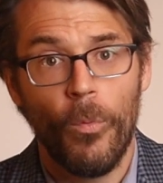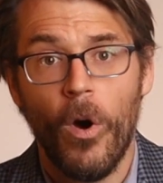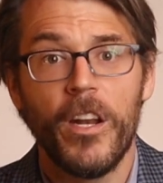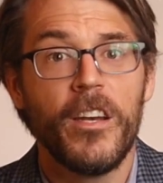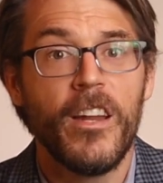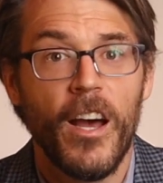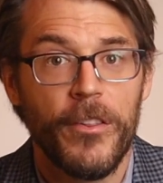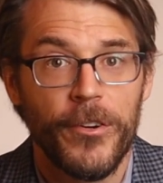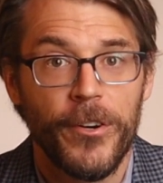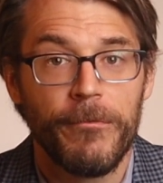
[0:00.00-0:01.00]
one
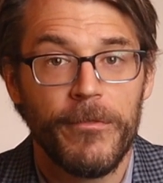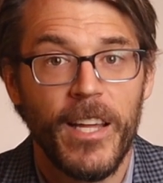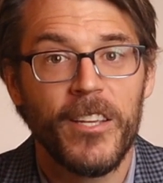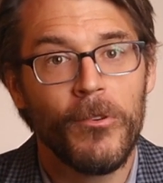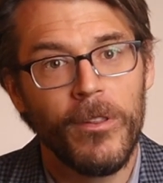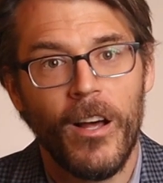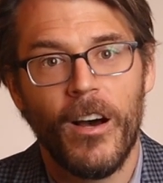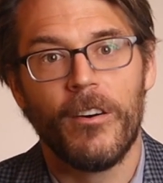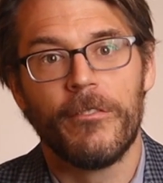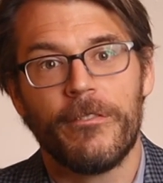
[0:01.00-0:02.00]
another that you
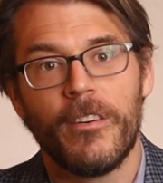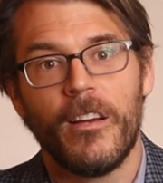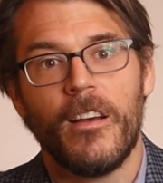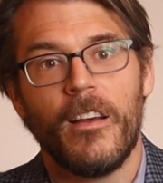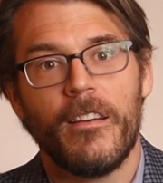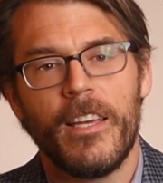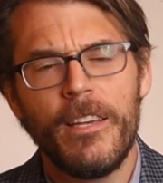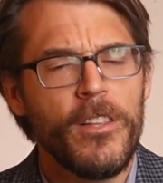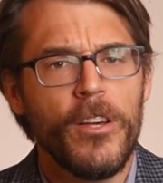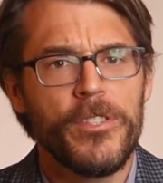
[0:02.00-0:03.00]
love,
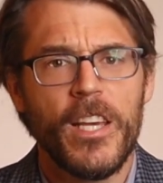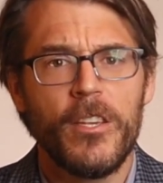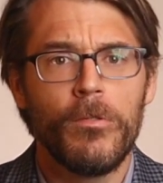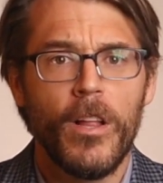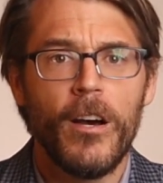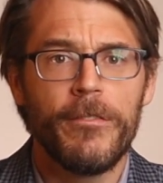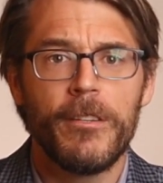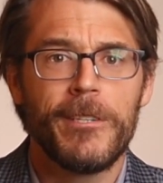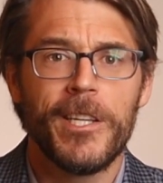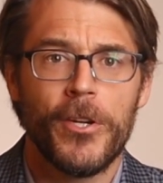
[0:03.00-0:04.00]
even those that you love
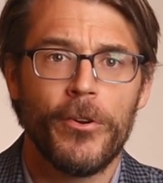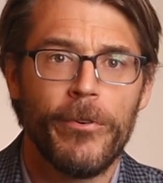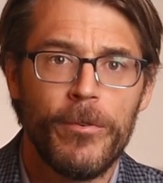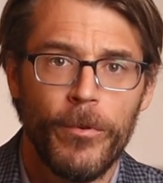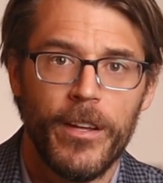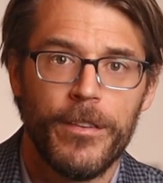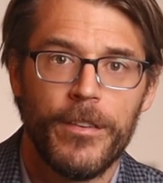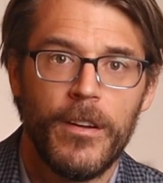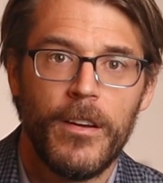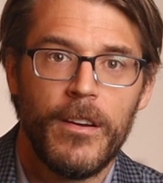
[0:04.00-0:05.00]
and disagree
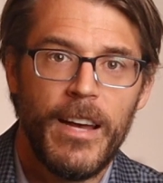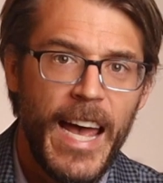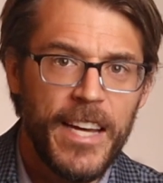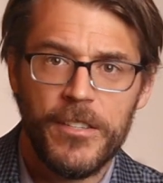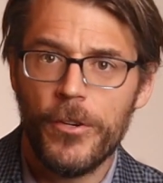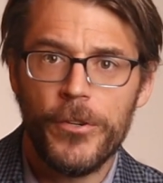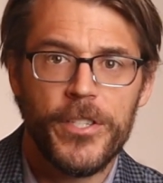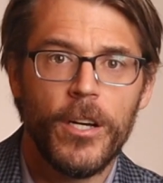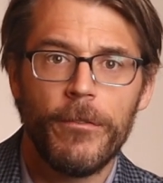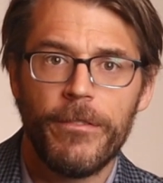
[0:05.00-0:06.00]
with. Ask
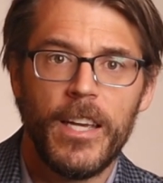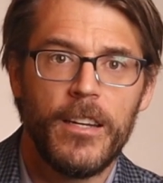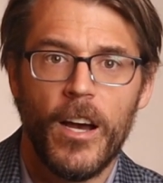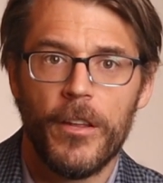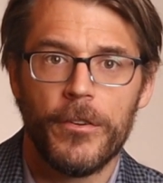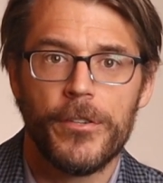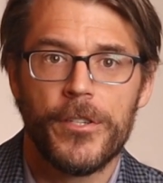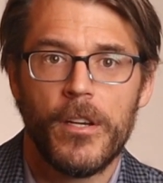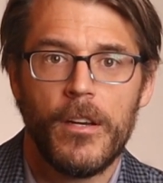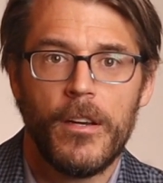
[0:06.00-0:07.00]
yourself and
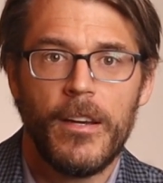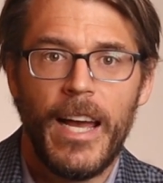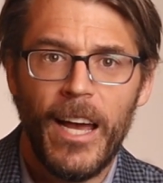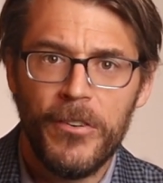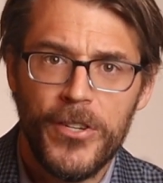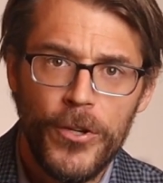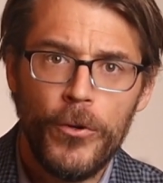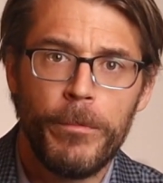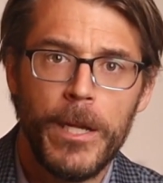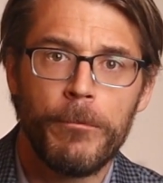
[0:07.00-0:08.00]
others, how
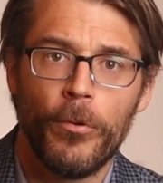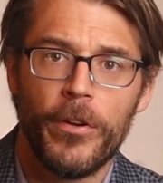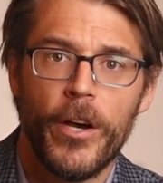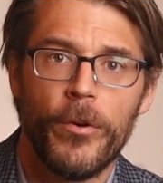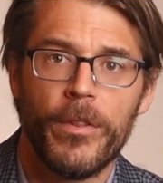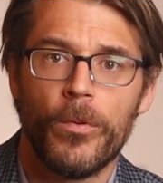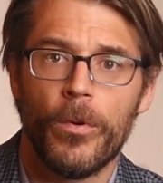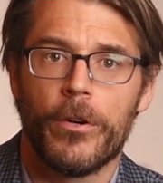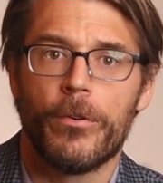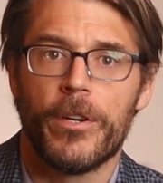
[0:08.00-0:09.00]
do people know that
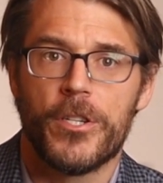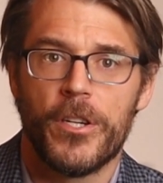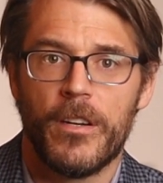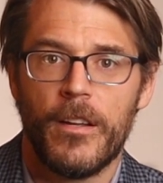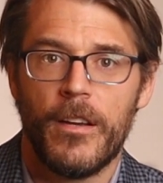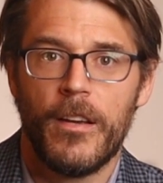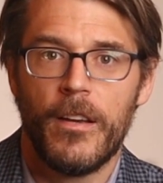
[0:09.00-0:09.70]
we're Christian?